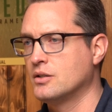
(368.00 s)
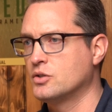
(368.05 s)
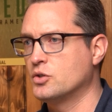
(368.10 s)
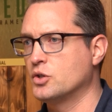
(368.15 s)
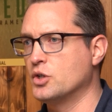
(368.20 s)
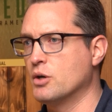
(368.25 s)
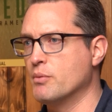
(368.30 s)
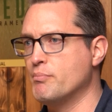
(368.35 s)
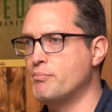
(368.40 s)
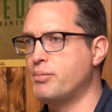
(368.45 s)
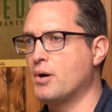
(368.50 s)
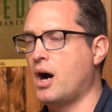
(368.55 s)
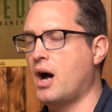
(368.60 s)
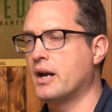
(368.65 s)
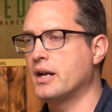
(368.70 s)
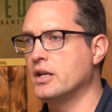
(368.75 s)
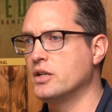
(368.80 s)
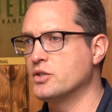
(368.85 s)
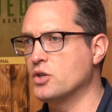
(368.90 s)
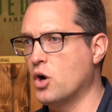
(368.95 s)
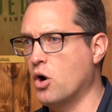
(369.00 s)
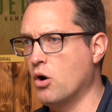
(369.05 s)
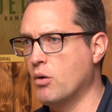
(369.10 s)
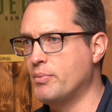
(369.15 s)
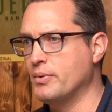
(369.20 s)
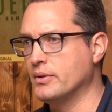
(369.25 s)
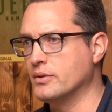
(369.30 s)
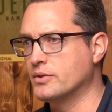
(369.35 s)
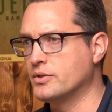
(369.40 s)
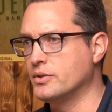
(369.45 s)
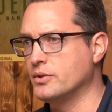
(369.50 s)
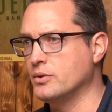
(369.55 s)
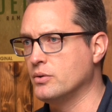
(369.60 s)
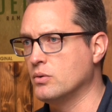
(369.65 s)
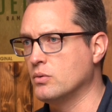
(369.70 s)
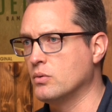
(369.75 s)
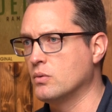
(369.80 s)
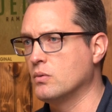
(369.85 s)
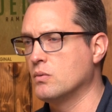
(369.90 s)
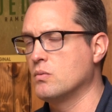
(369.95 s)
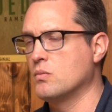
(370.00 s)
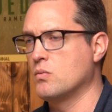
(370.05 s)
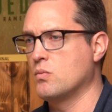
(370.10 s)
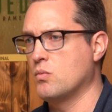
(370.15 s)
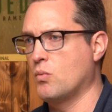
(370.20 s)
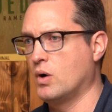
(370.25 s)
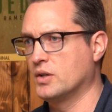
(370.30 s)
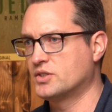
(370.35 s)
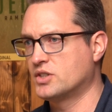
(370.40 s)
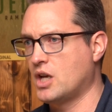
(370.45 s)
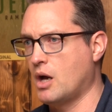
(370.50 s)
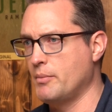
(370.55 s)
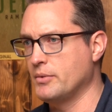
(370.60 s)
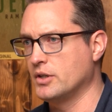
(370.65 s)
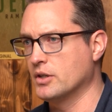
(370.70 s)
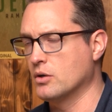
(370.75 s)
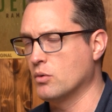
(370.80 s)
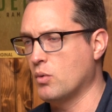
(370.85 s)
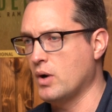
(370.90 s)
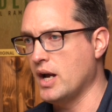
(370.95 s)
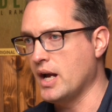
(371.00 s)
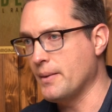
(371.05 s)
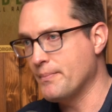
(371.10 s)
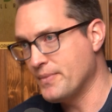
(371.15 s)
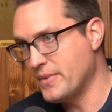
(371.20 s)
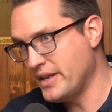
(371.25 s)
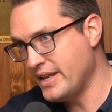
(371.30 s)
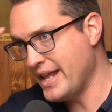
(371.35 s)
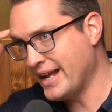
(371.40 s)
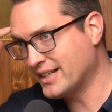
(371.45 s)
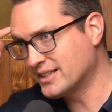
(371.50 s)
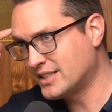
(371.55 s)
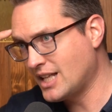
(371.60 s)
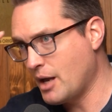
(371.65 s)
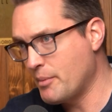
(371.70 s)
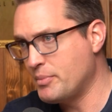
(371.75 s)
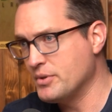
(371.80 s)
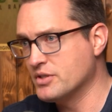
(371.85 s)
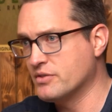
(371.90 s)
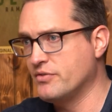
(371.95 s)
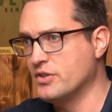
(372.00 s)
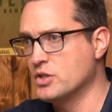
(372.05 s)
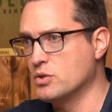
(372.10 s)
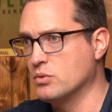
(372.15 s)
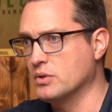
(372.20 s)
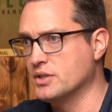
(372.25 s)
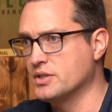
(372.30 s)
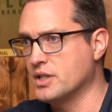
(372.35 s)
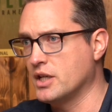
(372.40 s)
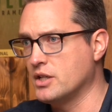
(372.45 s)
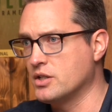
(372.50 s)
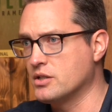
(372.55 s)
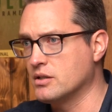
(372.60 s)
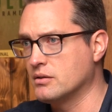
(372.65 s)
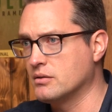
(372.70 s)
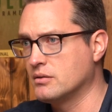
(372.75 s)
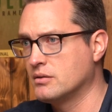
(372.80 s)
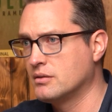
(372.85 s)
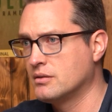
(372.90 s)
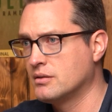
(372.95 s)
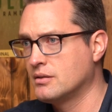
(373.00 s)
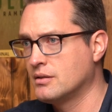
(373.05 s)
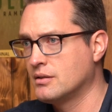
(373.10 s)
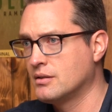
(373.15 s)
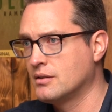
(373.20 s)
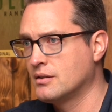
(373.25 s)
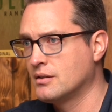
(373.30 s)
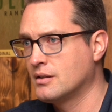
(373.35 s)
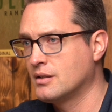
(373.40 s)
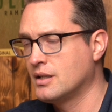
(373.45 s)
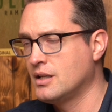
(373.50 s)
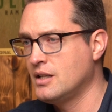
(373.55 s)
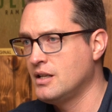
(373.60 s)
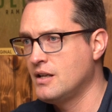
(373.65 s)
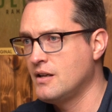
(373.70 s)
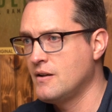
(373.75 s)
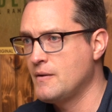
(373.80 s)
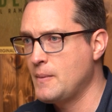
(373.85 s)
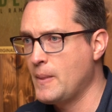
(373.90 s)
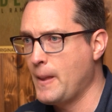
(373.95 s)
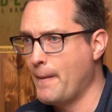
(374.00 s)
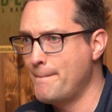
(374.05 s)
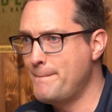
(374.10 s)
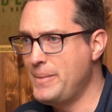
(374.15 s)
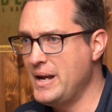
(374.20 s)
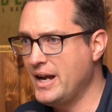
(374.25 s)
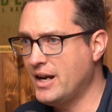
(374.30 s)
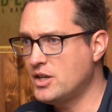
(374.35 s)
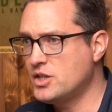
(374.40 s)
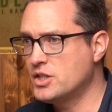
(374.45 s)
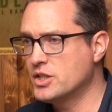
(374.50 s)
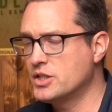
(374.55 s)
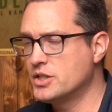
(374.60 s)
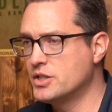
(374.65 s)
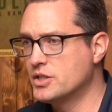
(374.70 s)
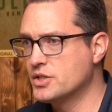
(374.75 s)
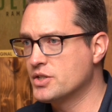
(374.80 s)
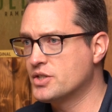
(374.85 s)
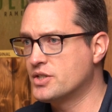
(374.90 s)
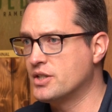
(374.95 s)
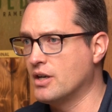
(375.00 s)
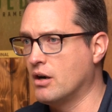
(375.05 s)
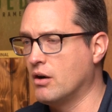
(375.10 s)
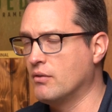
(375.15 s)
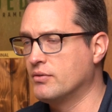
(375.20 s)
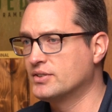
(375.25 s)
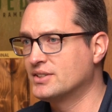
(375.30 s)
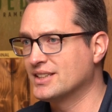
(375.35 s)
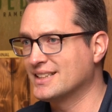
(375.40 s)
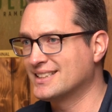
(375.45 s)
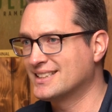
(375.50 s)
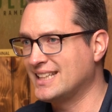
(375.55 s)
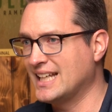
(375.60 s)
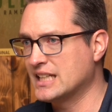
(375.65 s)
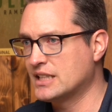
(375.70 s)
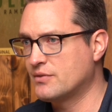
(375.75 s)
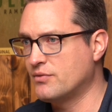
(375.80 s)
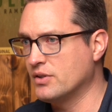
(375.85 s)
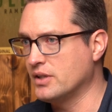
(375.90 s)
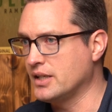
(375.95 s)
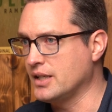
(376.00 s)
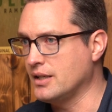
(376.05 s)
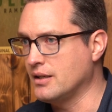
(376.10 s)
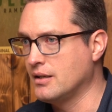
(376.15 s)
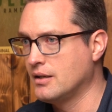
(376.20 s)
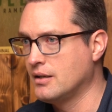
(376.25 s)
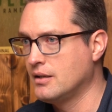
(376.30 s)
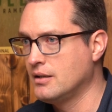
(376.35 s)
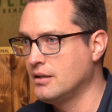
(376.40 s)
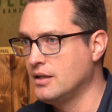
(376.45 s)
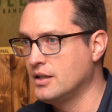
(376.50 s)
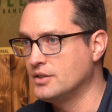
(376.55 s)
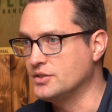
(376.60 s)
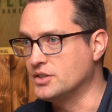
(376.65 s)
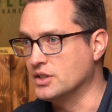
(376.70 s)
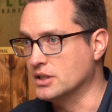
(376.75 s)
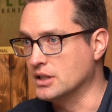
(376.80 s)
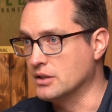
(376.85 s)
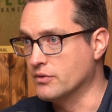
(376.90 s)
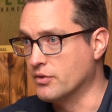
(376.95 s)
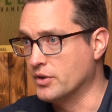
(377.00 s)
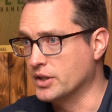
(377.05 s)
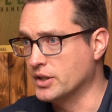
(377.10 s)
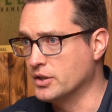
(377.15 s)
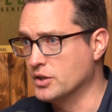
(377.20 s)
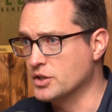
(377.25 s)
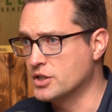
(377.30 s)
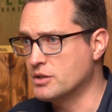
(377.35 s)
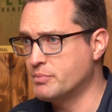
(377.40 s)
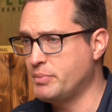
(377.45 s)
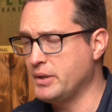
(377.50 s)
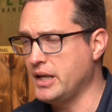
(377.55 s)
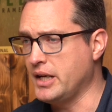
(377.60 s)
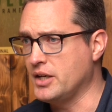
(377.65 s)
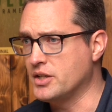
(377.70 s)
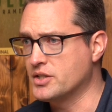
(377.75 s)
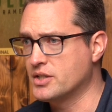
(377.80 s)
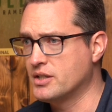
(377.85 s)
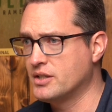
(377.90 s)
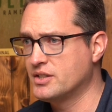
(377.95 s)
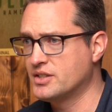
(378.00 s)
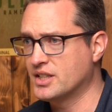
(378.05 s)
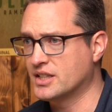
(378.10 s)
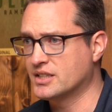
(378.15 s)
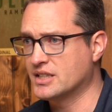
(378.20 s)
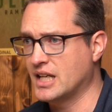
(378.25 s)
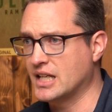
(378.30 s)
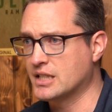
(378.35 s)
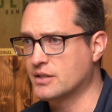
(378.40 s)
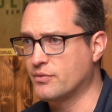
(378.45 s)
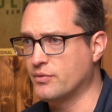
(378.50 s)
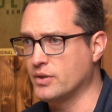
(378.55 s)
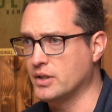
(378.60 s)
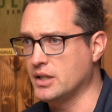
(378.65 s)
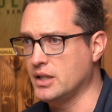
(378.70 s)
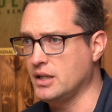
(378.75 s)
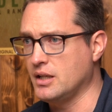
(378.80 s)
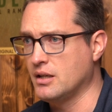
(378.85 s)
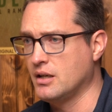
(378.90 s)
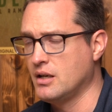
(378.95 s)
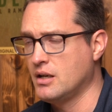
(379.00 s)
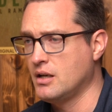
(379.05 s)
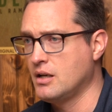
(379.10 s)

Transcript: So your body is open to what's coming your way. The next step is visualization. Picture yourself successfully delivering your speech, successfully,